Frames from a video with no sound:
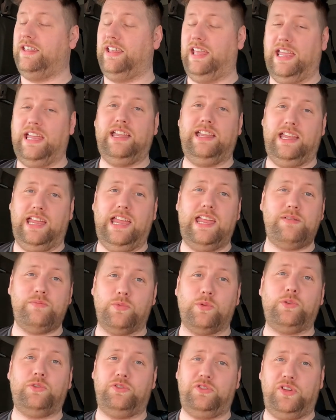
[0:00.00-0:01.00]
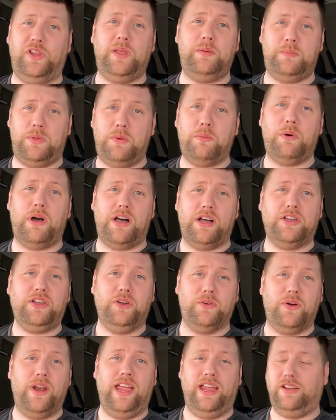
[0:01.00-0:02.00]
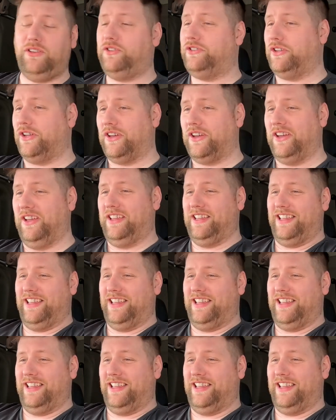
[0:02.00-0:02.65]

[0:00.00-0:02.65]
It would seem you are correct, sir.